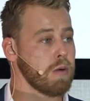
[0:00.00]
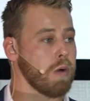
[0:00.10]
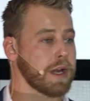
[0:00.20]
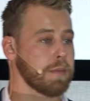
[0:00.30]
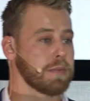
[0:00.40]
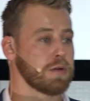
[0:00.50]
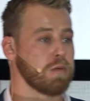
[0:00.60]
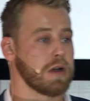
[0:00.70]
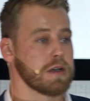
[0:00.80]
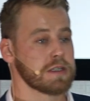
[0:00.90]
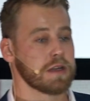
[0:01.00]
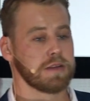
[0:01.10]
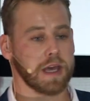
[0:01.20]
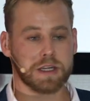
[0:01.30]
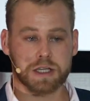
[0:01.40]
What happened was
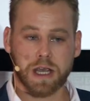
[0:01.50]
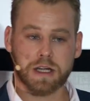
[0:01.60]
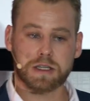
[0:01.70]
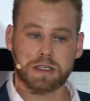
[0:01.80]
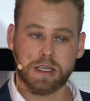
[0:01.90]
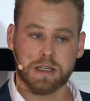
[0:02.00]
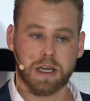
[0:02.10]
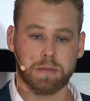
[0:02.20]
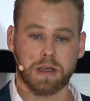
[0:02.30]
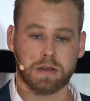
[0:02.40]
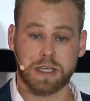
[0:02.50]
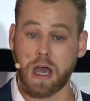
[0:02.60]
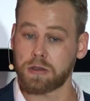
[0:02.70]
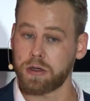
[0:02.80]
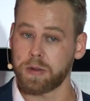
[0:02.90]
they changed the
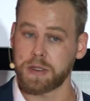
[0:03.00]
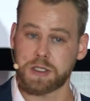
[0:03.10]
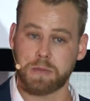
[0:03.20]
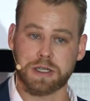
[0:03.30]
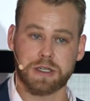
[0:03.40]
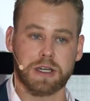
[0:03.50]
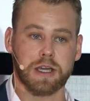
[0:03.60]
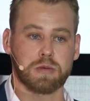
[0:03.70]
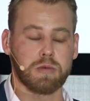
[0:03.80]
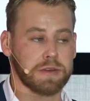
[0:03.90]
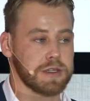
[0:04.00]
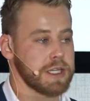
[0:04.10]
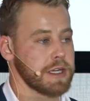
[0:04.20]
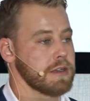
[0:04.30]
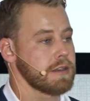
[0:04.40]
outgoing inspection date with the
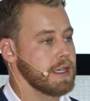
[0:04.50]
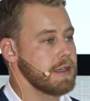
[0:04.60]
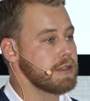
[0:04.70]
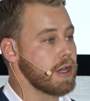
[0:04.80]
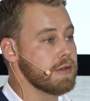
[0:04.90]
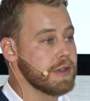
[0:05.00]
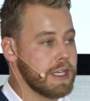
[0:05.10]
tenant over